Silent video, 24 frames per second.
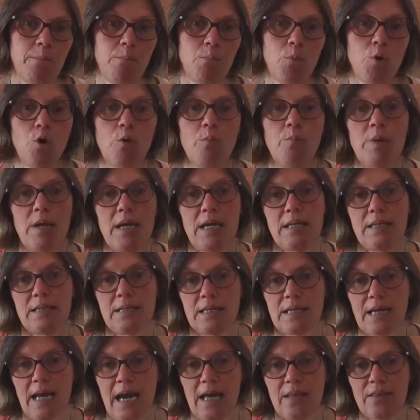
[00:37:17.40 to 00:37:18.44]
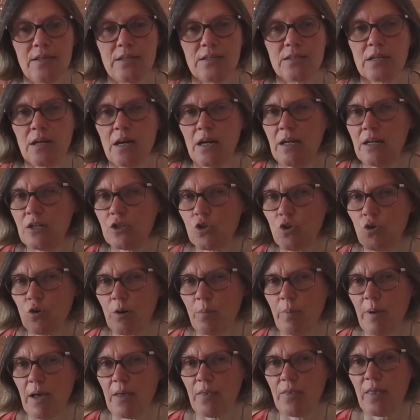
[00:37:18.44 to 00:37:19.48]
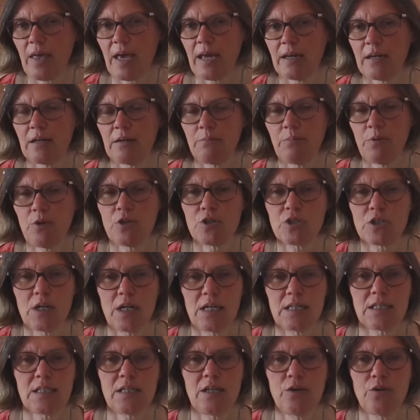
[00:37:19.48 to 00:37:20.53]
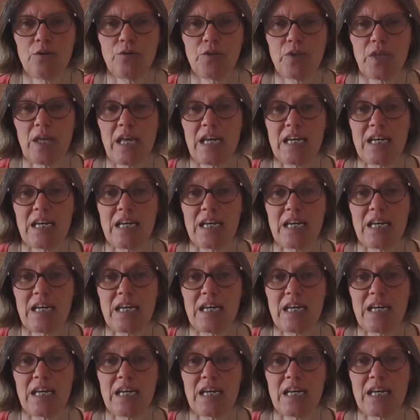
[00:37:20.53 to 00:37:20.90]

more meat than others, and I don't talk about that in personalized health